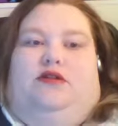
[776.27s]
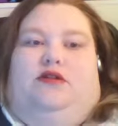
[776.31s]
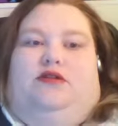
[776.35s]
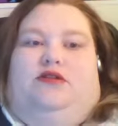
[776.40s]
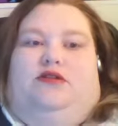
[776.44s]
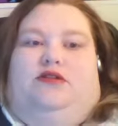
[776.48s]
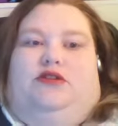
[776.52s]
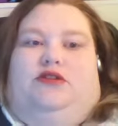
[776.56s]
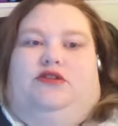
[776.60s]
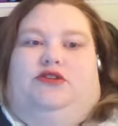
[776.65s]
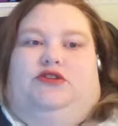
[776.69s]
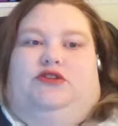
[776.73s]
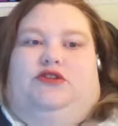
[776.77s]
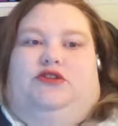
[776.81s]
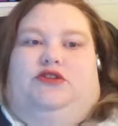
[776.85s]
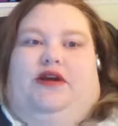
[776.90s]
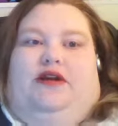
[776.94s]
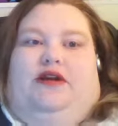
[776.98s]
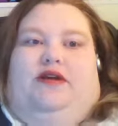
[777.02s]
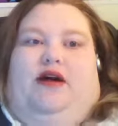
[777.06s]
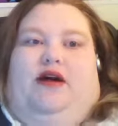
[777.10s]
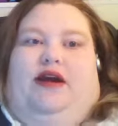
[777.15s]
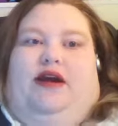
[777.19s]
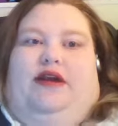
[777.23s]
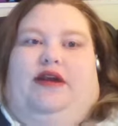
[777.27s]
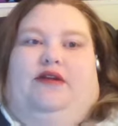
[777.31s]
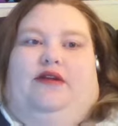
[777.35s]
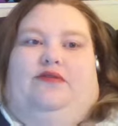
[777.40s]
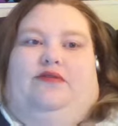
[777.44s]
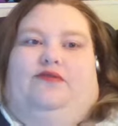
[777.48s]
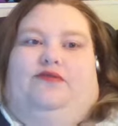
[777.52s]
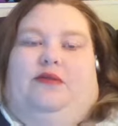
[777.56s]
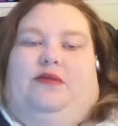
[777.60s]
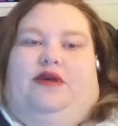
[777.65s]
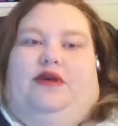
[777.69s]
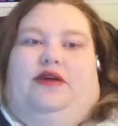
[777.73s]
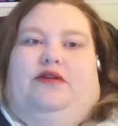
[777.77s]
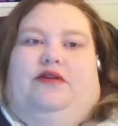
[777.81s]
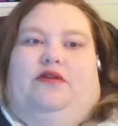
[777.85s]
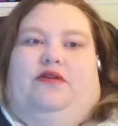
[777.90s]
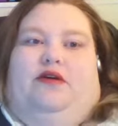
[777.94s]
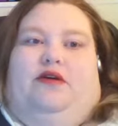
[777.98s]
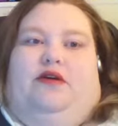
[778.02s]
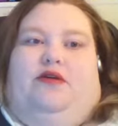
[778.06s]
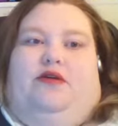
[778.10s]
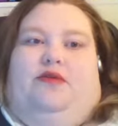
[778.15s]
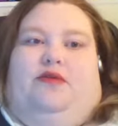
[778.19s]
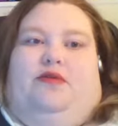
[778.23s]
She was trying to hide it from me, you
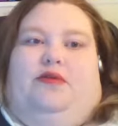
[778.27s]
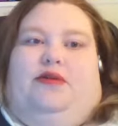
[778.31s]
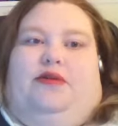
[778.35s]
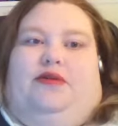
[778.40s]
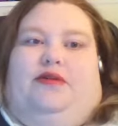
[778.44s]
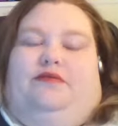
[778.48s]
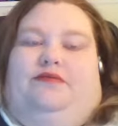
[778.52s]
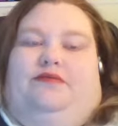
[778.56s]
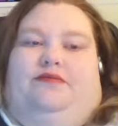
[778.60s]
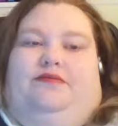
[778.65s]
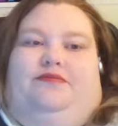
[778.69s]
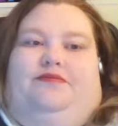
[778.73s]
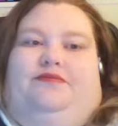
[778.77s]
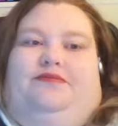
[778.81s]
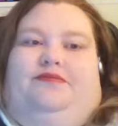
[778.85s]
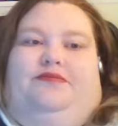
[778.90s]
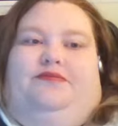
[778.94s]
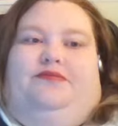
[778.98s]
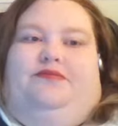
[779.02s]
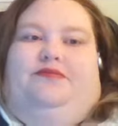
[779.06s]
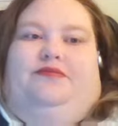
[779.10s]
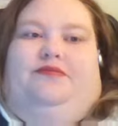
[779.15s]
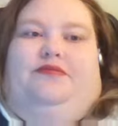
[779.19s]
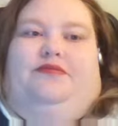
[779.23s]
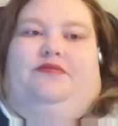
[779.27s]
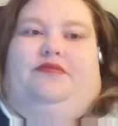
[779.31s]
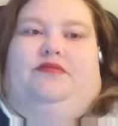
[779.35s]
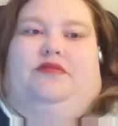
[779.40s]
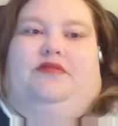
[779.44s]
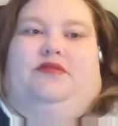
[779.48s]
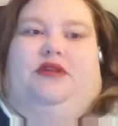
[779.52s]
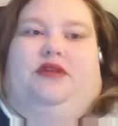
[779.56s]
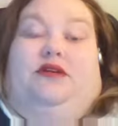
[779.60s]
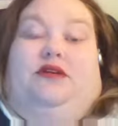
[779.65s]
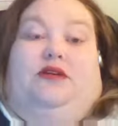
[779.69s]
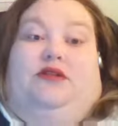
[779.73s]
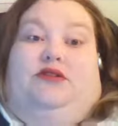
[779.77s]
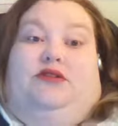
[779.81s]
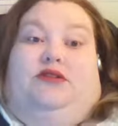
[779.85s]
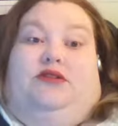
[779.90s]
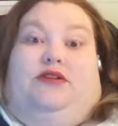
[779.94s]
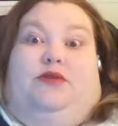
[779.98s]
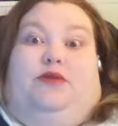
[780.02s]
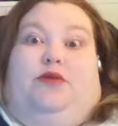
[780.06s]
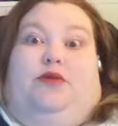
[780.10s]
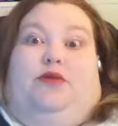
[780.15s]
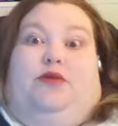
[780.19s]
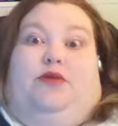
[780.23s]
know, but
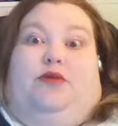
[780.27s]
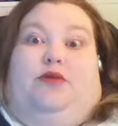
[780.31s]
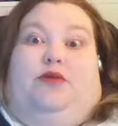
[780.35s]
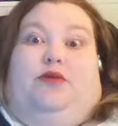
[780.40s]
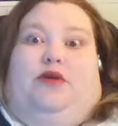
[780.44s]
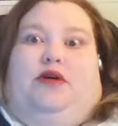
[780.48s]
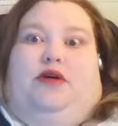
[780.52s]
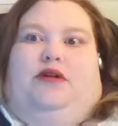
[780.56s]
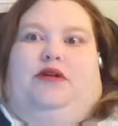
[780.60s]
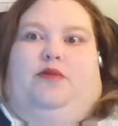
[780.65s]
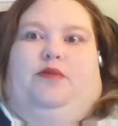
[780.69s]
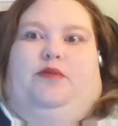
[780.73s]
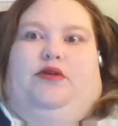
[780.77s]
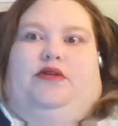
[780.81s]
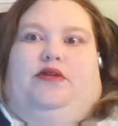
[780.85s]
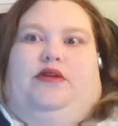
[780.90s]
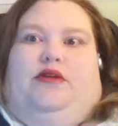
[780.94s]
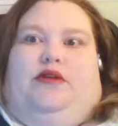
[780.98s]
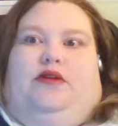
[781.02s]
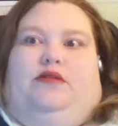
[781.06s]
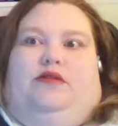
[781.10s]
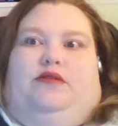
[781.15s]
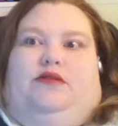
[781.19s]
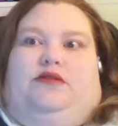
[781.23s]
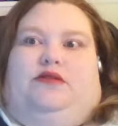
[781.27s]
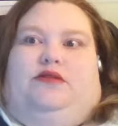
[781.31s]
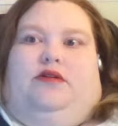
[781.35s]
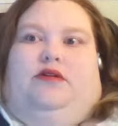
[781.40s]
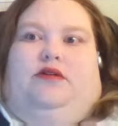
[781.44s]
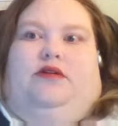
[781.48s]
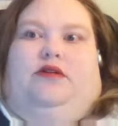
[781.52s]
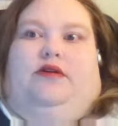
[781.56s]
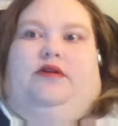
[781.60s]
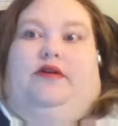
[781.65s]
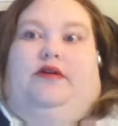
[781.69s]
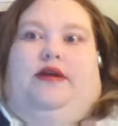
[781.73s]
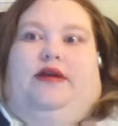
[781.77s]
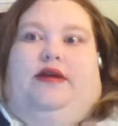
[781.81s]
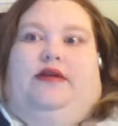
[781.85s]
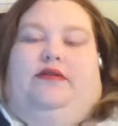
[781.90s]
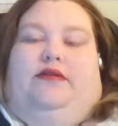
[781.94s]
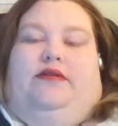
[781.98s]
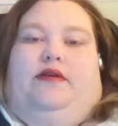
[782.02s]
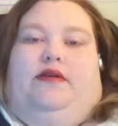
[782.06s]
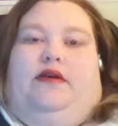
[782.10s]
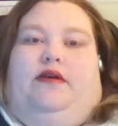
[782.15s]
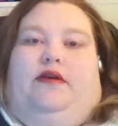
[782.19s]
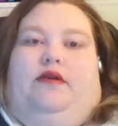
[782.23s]
she was, and I broke down and started crying
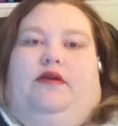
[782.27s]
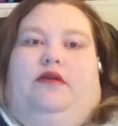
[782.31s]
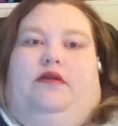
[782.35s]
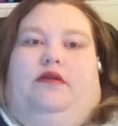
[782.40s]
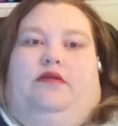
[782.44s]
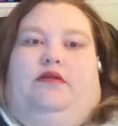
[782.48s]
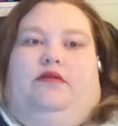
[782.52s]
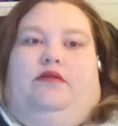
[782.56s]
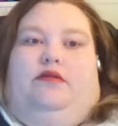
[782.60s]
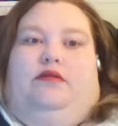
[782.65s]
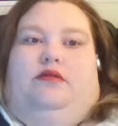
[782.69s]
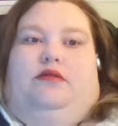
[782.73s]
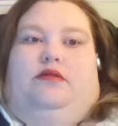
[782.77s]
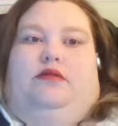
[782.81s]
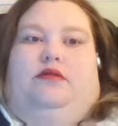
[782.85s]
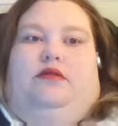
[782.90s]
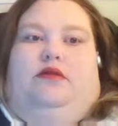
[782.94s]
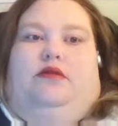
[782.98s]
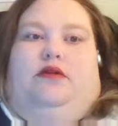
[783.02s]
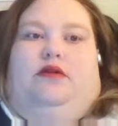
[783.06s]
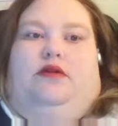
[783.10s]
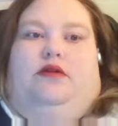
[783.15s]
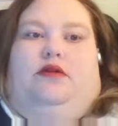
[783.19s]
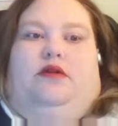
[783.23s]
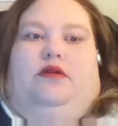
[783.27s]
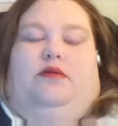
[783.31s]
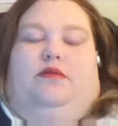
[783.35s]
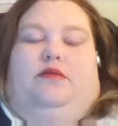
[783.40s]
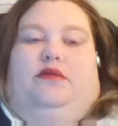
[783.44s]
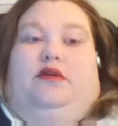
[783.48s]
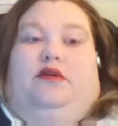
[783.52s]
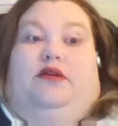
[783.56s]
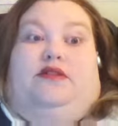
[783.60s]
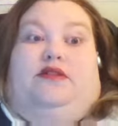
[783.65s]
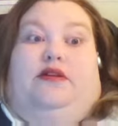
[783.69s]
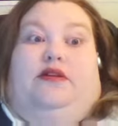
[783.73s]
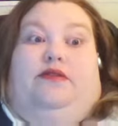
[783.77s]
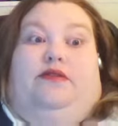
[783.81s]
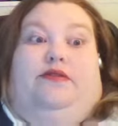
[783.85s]
in there because I